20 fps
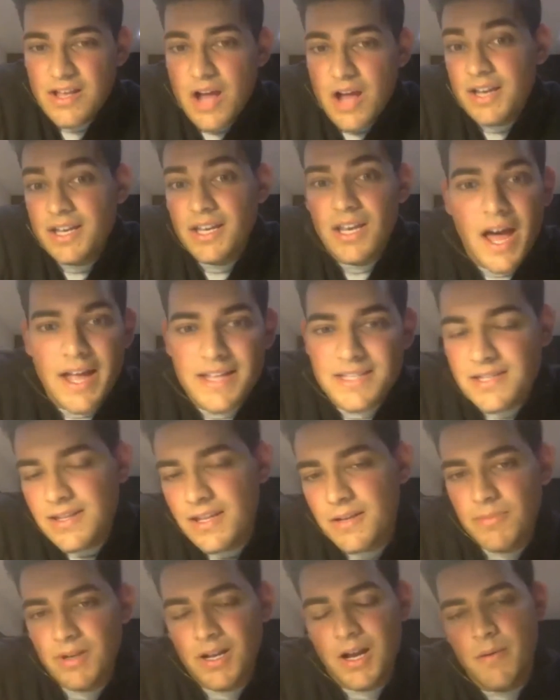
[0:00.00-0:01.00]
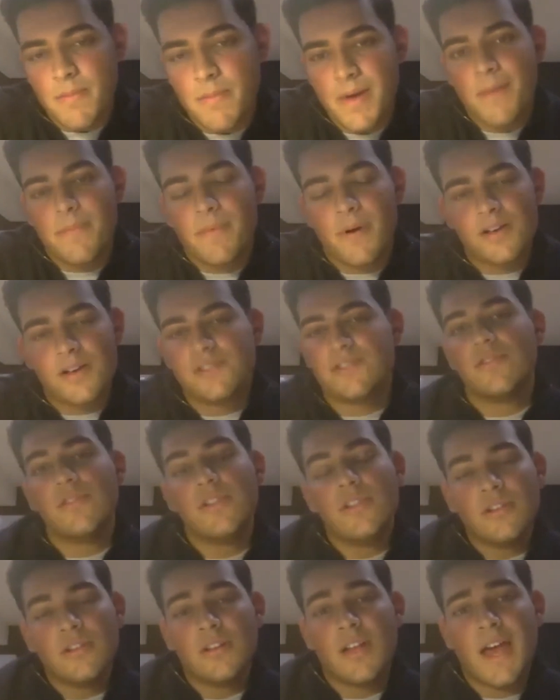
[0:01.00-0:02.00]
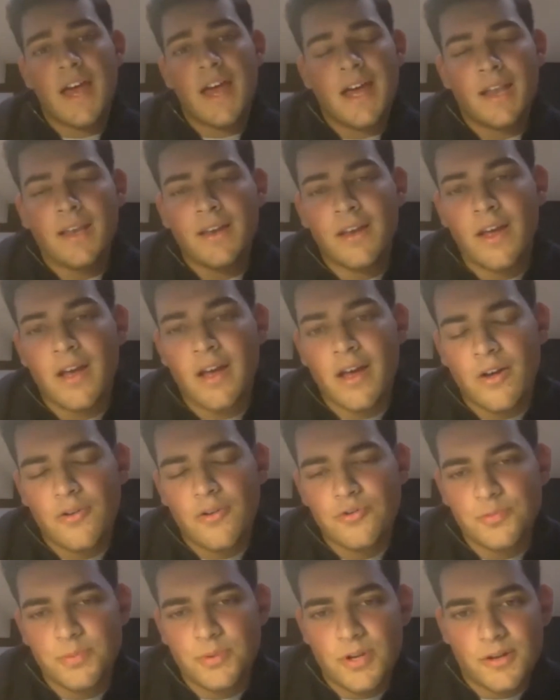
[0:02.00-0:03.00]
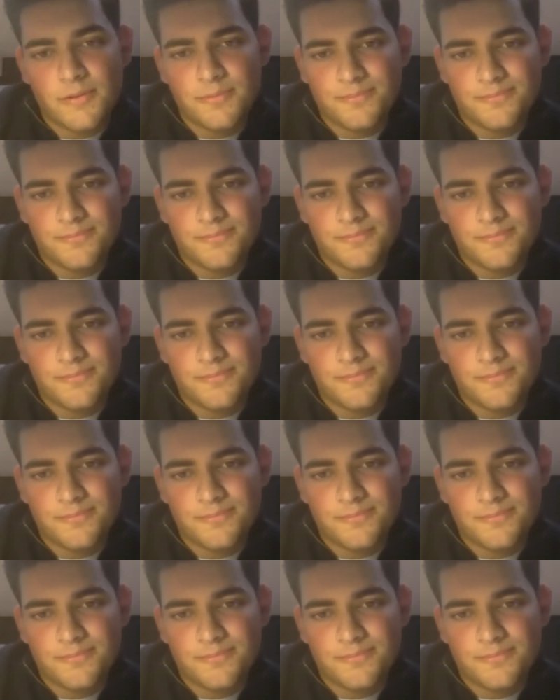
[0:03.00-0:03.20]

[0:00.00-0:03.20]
I'd like to think become a better person and entrepreneur.